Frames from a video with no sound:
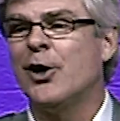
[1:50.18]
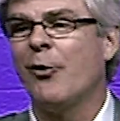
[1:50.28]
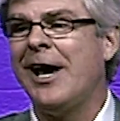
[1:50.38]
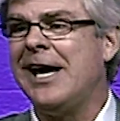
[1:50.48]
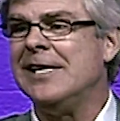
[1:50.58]

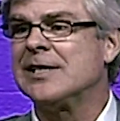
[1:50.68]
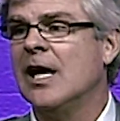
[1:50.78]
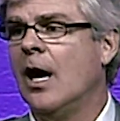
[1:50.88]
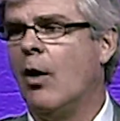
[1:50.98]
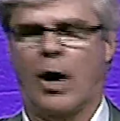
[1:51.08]
agrees.
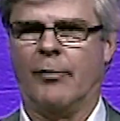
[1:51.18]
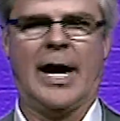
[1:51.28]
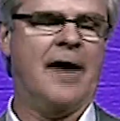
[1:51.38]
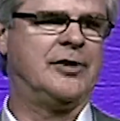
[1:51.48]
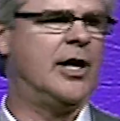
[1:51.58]
Well,
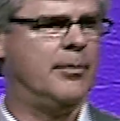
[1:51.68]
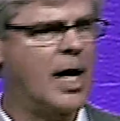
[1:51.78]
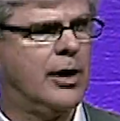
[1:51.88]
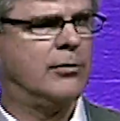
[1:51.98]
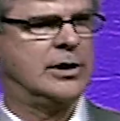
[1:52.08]
we have to get
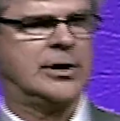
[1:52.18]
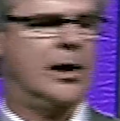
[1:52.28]
better.